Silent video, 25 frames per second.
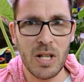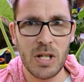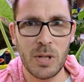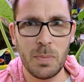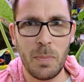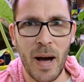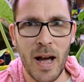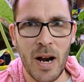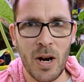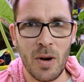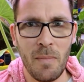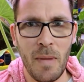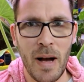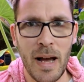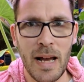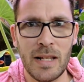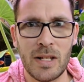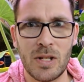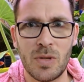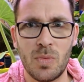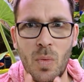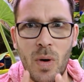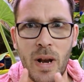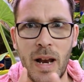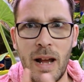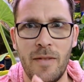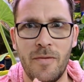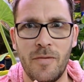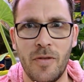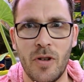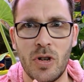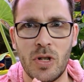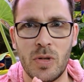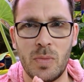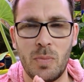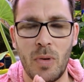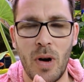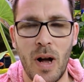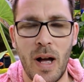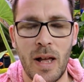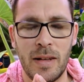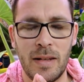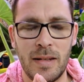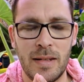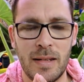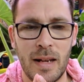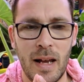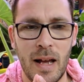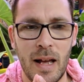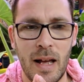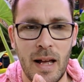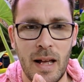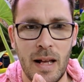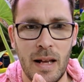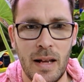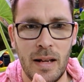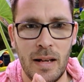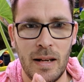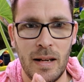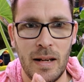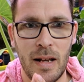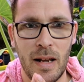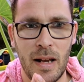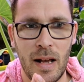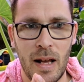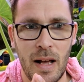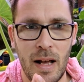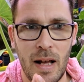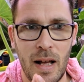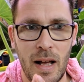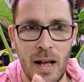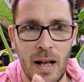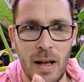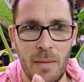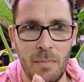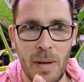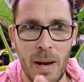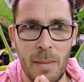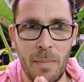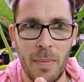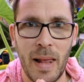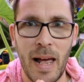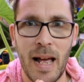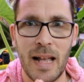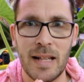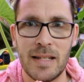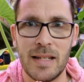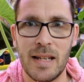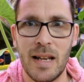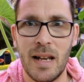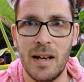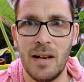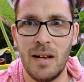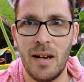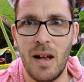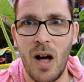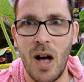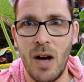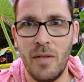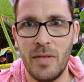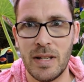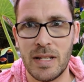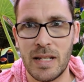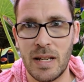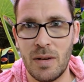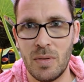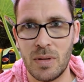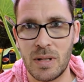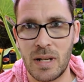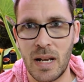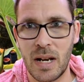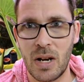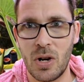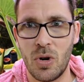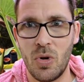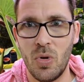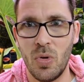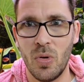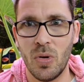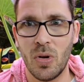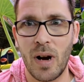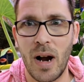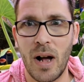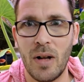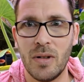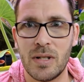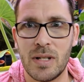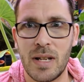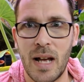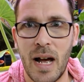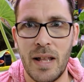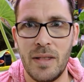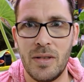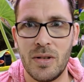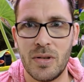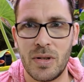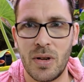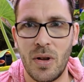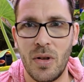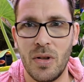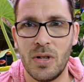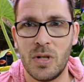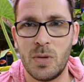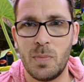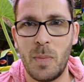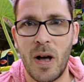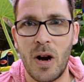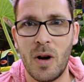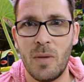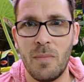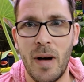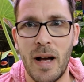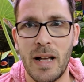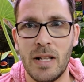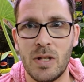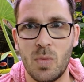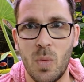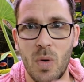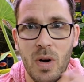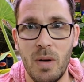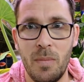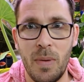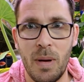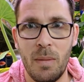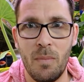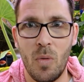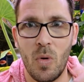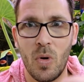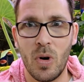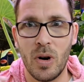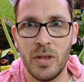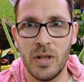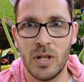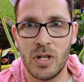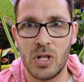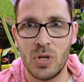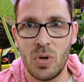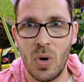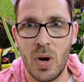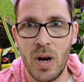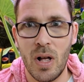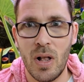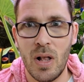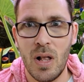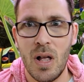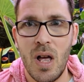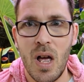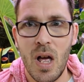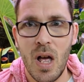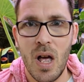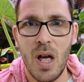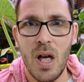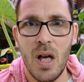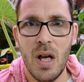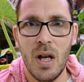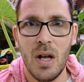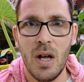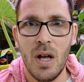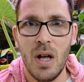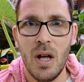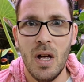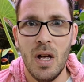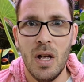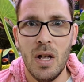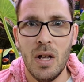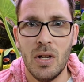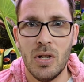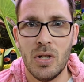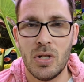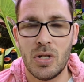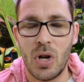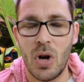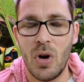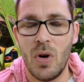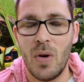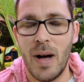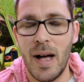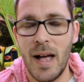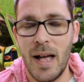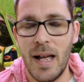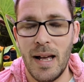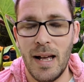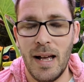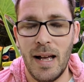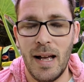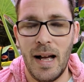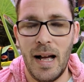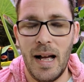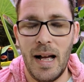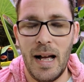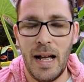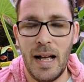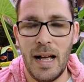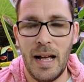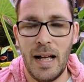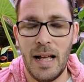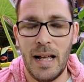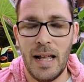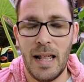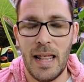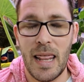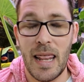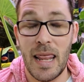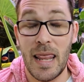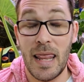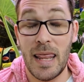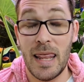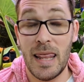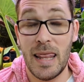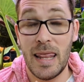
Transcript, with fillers: spider mites, when I first brought uh, uh my plants in, obviously it was getting cooler outside, so the spider mites would have been more in the soil. So, uh,